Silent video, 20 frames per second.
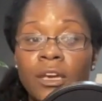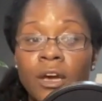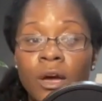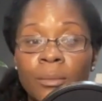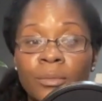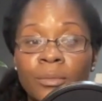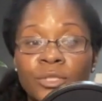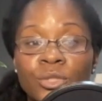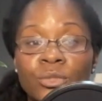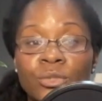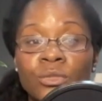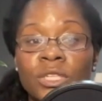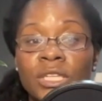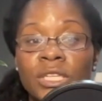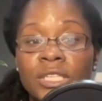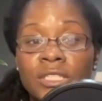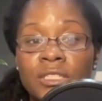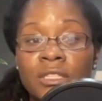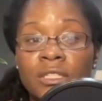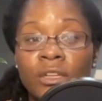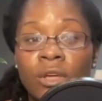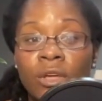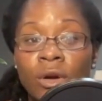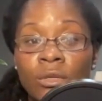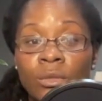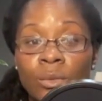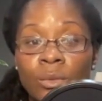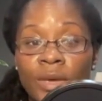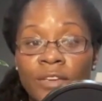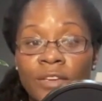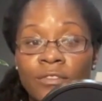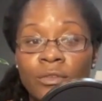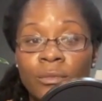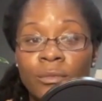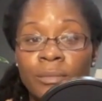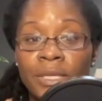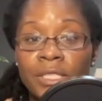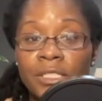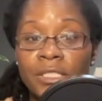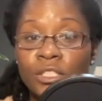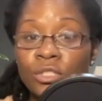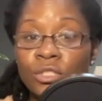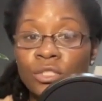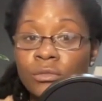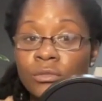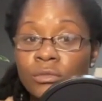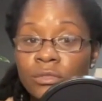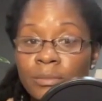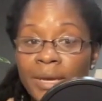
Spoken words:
opportunities along the way for me to use